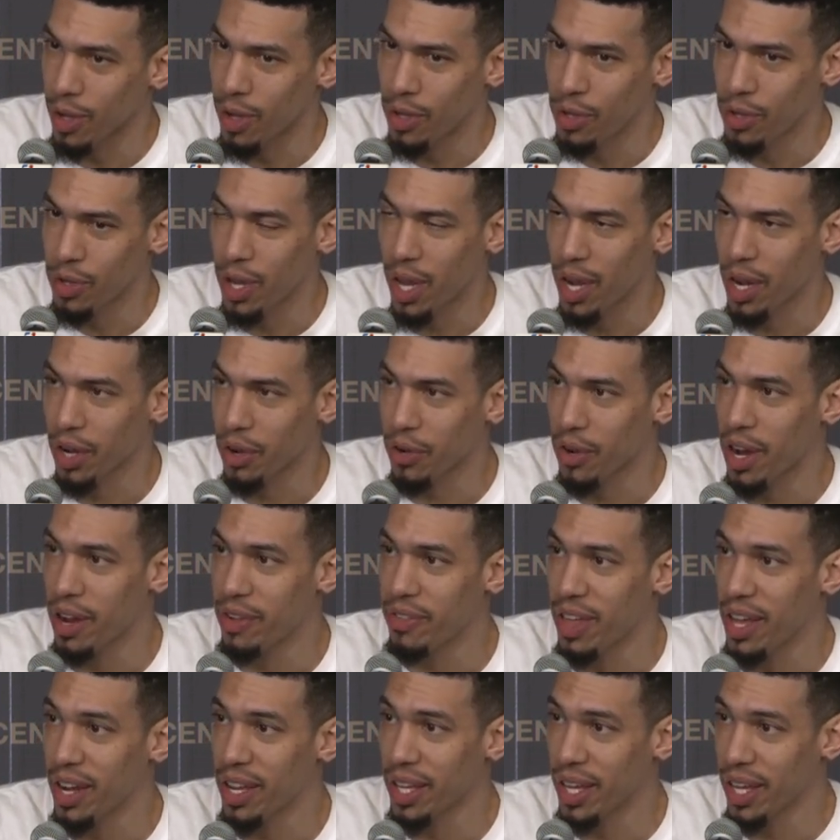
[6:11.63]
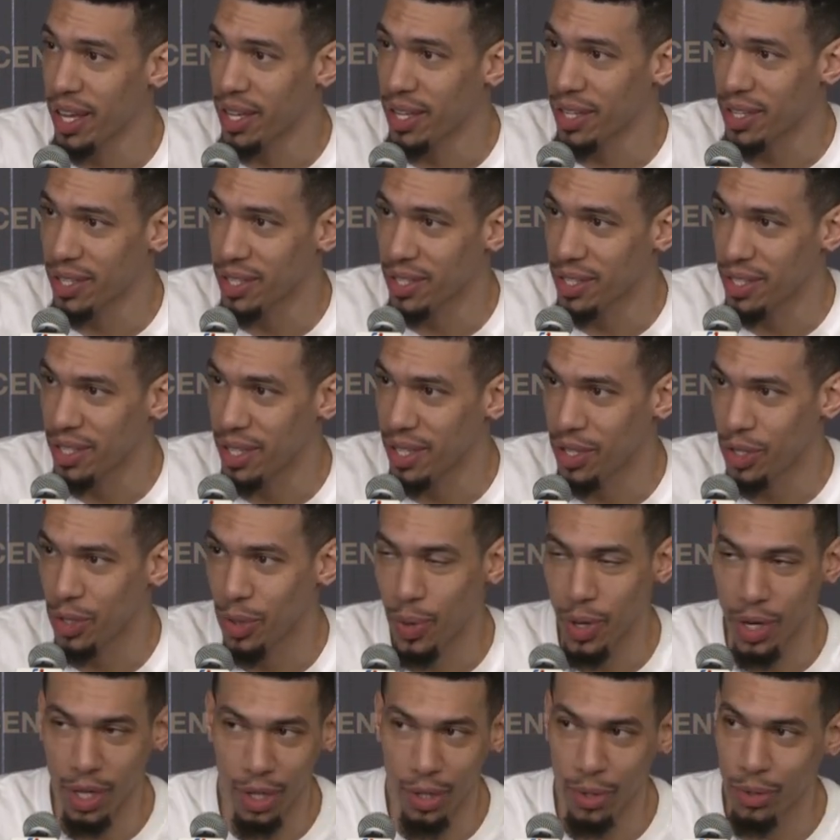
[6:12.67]
you kind of crave that again, and you
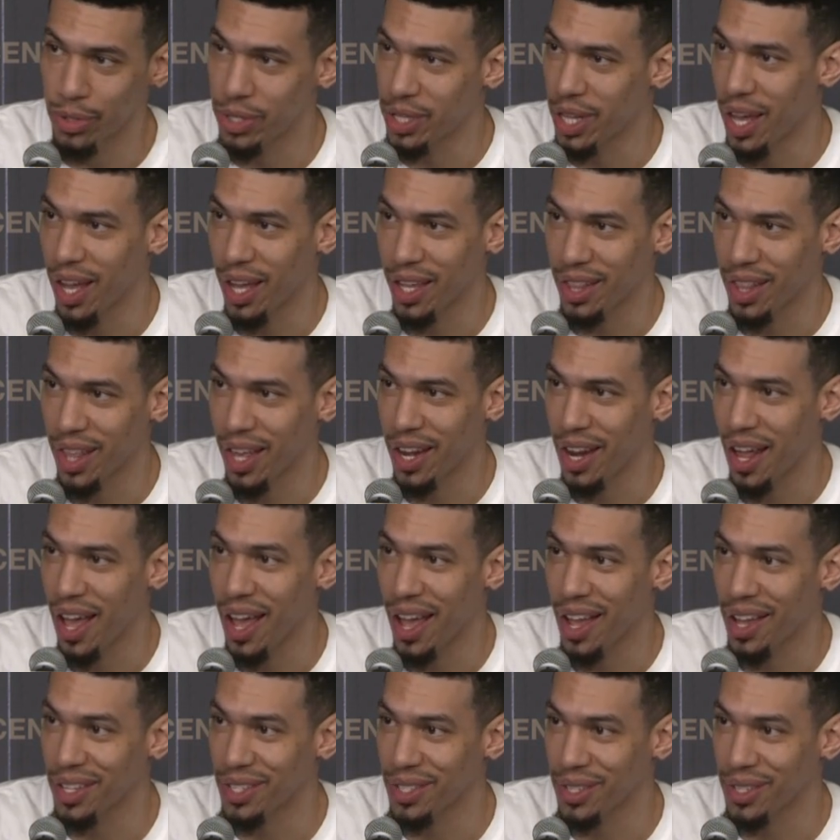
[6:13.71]
don't want to lose that high.